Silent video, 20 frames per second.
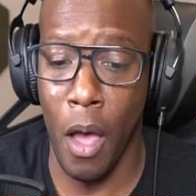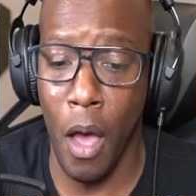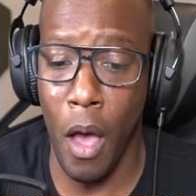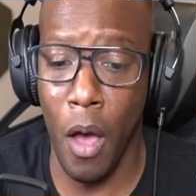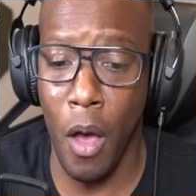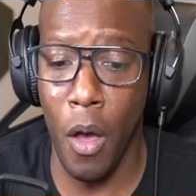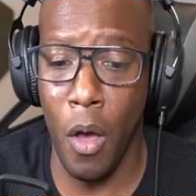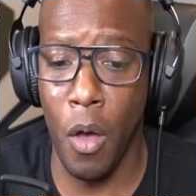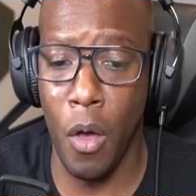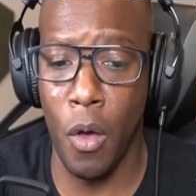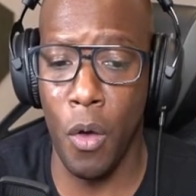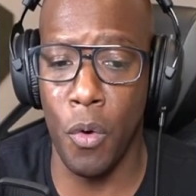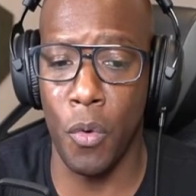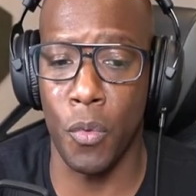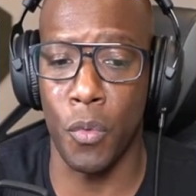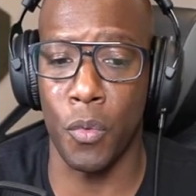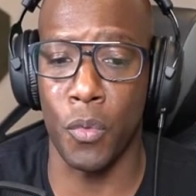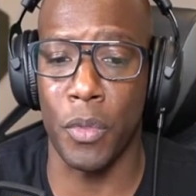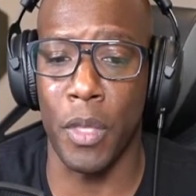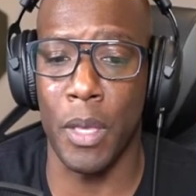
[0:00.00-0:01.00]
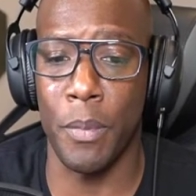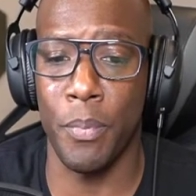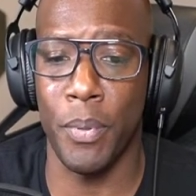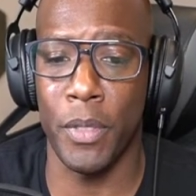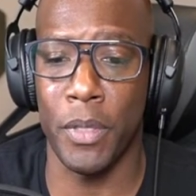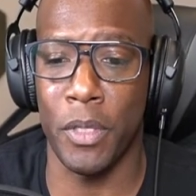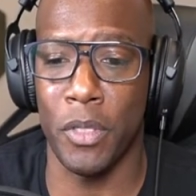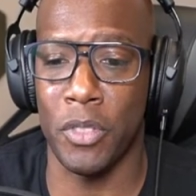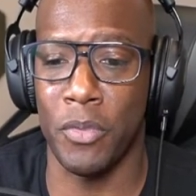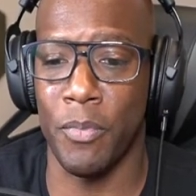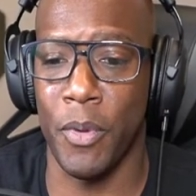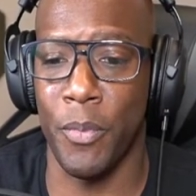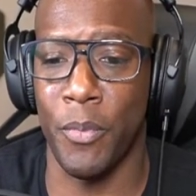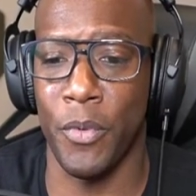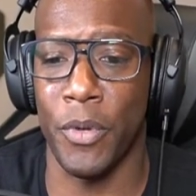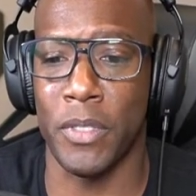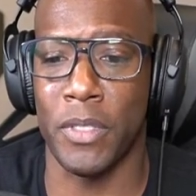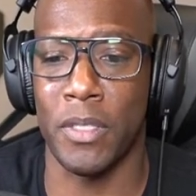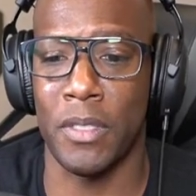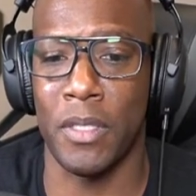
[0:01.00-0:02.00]
Oh, they put those
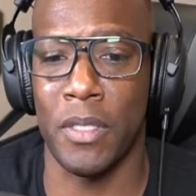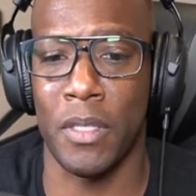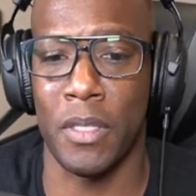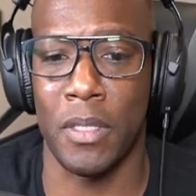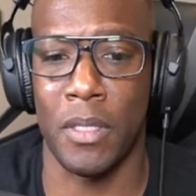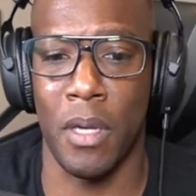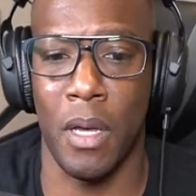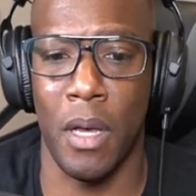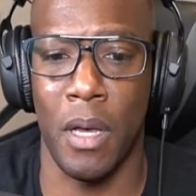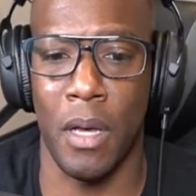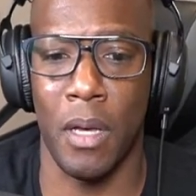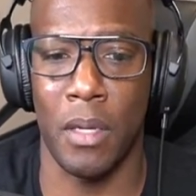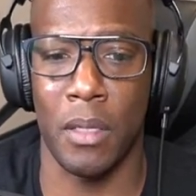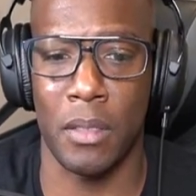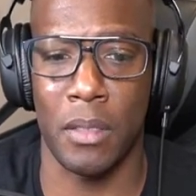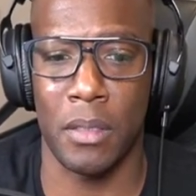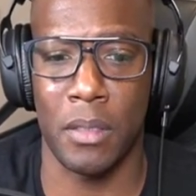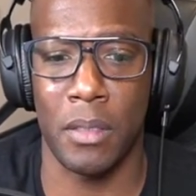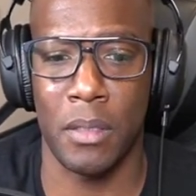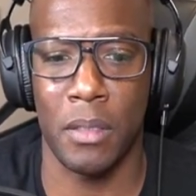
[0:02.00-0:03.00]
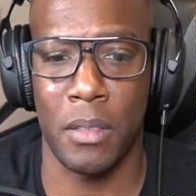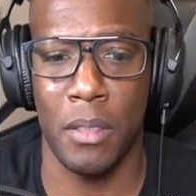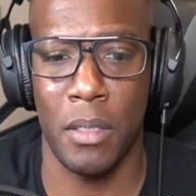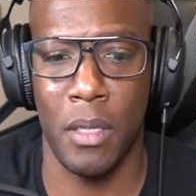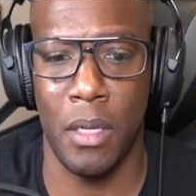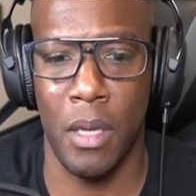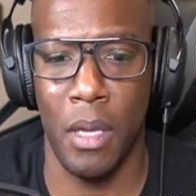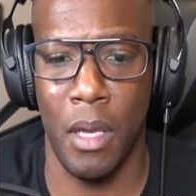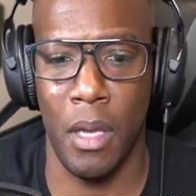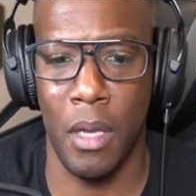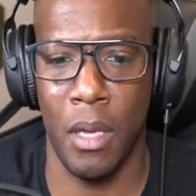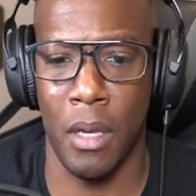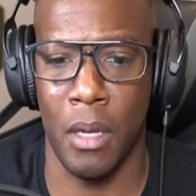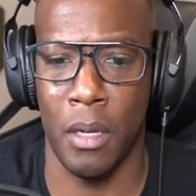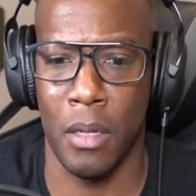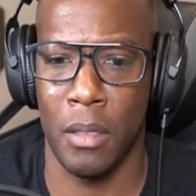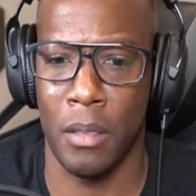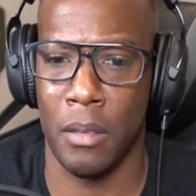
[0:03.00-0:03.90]
memories into the dogs. Huh.